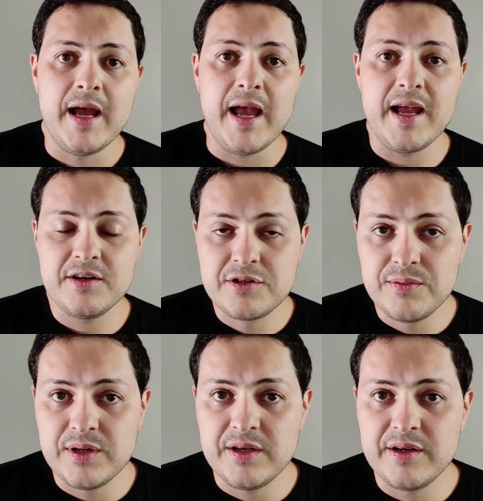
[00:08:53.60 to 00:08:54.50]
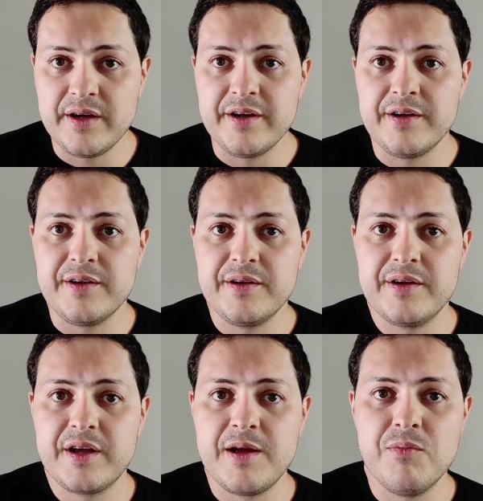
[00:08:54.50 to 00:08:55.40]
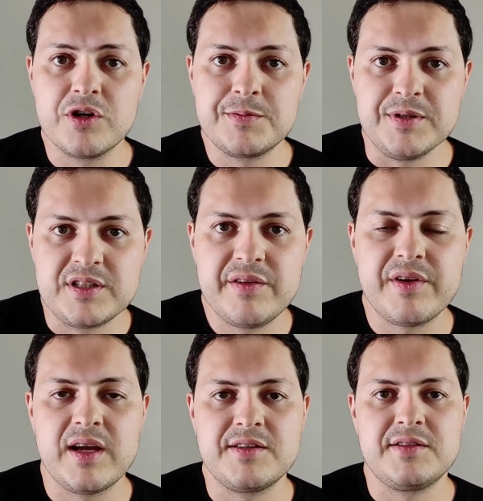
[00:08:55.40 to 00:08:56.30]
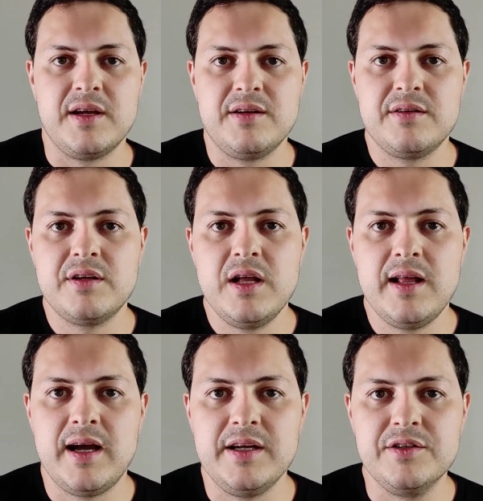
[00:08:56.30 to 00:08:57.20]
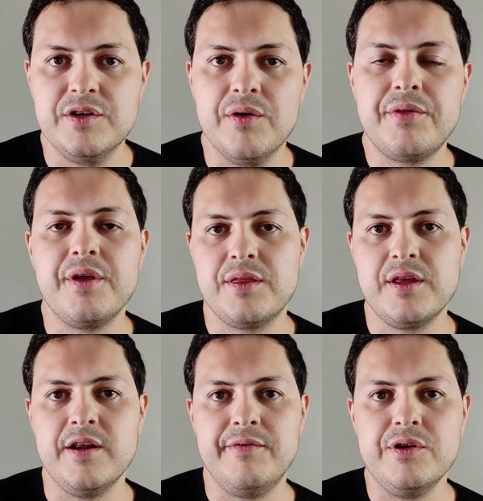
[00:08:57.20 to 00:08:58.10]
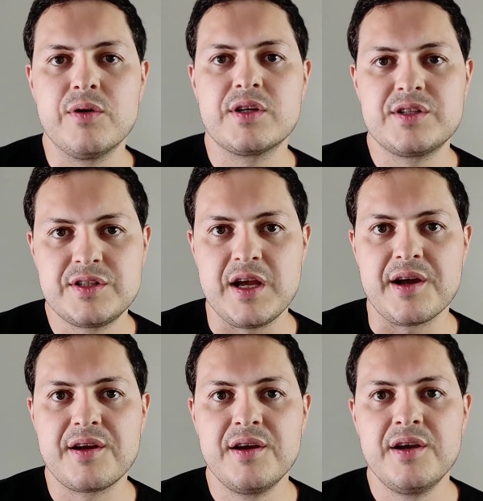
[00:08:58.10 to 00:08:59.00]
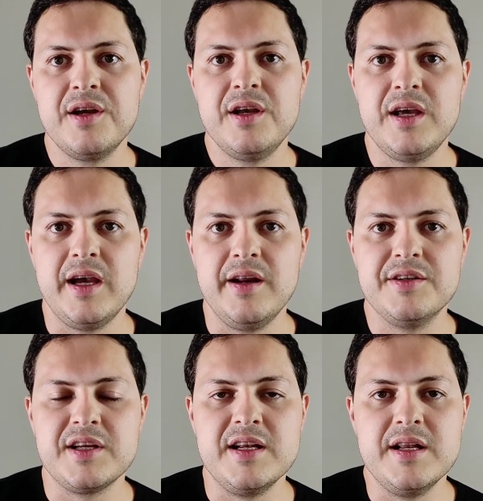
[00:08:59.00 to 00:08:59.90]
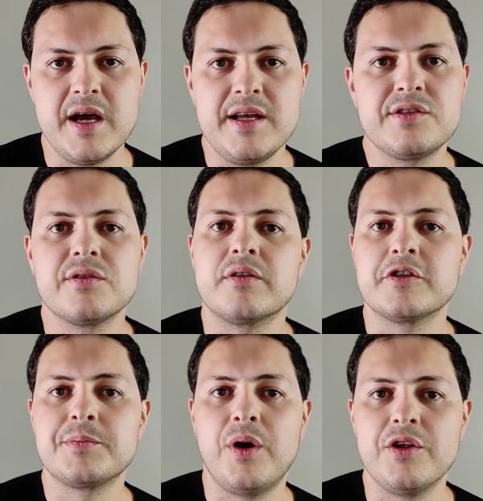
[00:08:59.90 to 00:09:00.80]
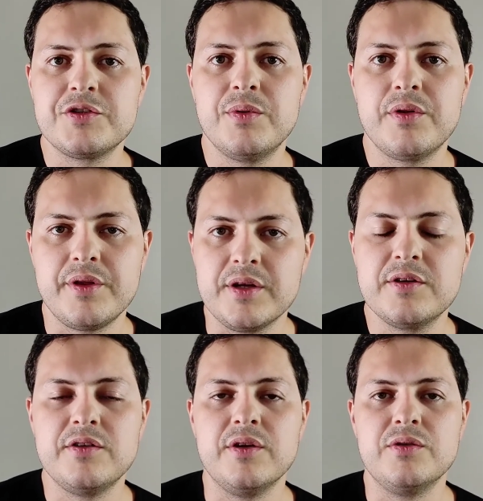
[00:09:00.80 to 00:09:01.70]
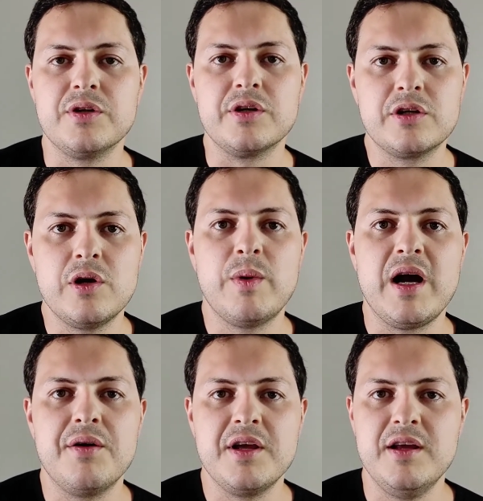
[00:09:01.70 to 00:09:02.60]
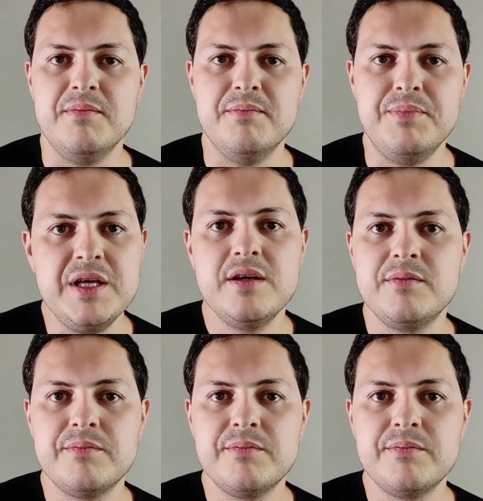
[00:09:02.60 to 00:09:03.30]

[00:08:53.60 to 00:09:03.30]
And to a more specific extent, I don't think that if you are sick, it is a nice or responsible thing to do to go out and be in